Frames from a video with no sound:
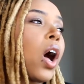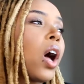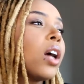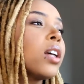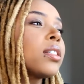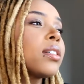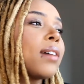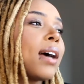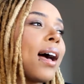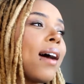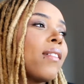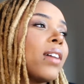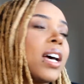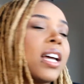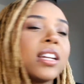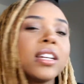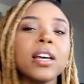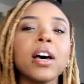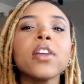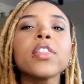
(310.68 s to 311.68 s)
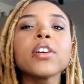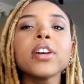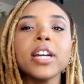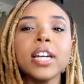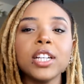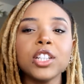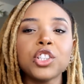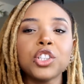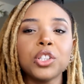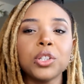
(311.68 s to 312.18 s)
also have another
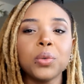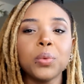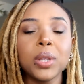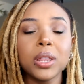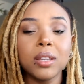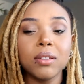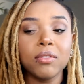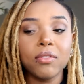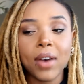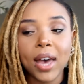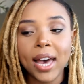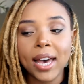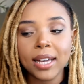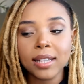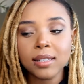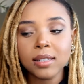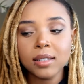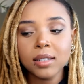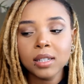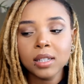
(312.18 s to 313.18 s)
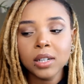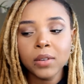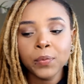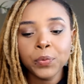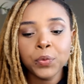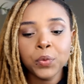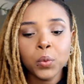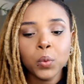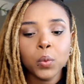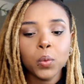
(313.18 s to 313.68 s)
issue with the fact
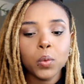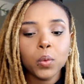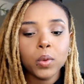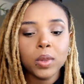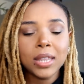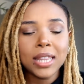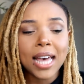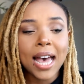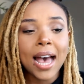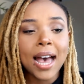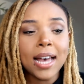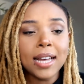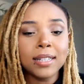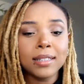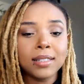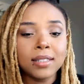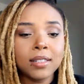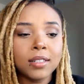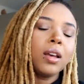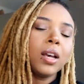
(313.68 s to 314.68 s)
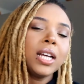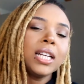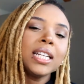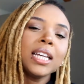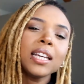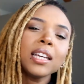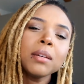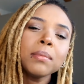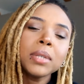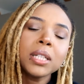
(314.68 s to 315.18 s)
that
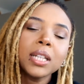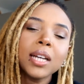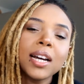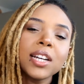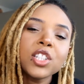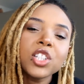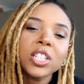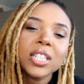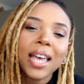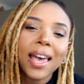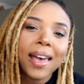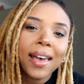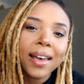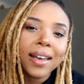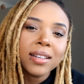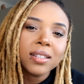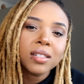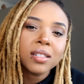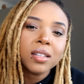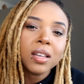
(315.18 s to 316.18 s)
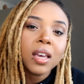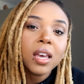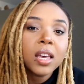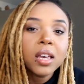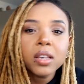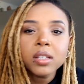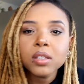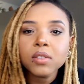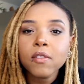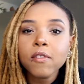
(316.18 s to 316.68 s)
Nicki Minaj's ass
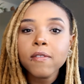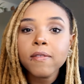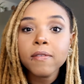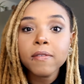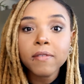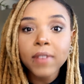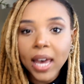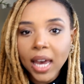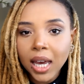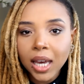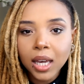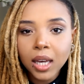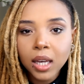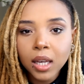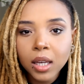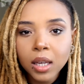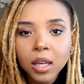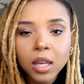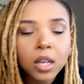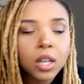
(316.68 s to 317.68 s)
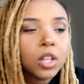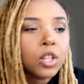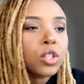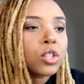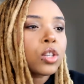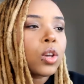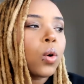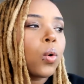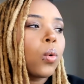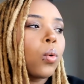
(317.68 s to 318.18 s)
is fake.
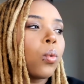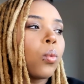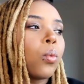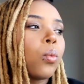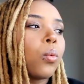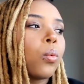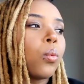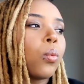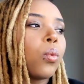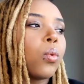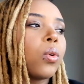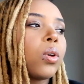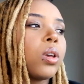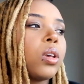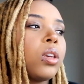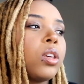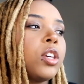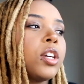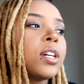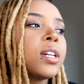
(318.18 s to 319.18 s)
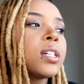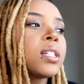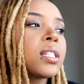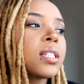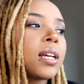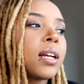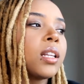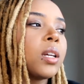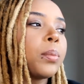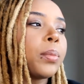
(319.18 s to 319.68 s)
So you're
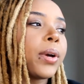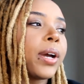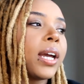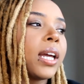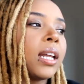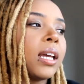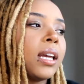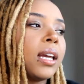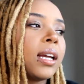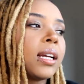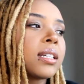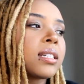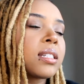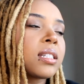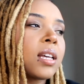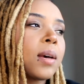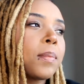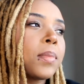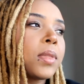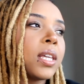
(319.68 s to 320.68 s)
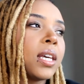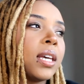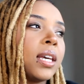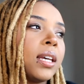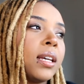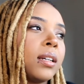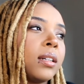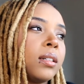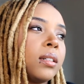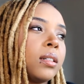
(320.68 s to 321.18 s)
celebrating
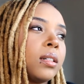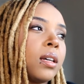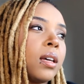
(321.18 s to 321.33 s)
something